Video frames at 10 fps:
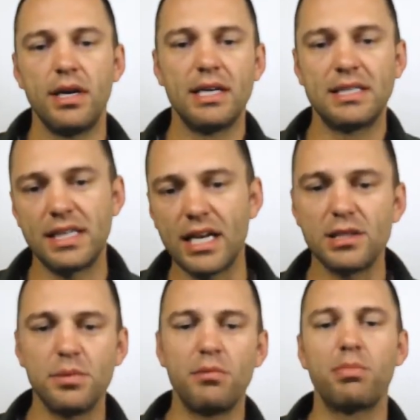
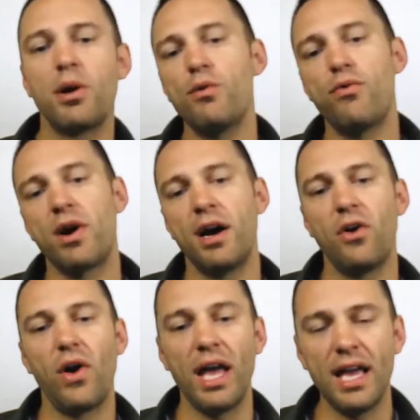assessment
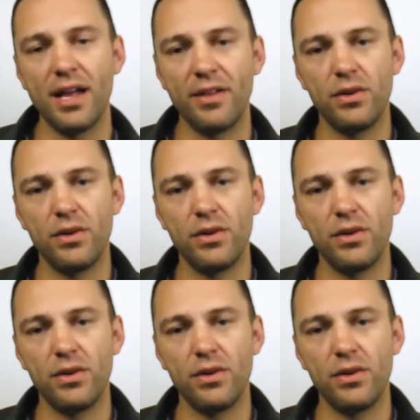profile and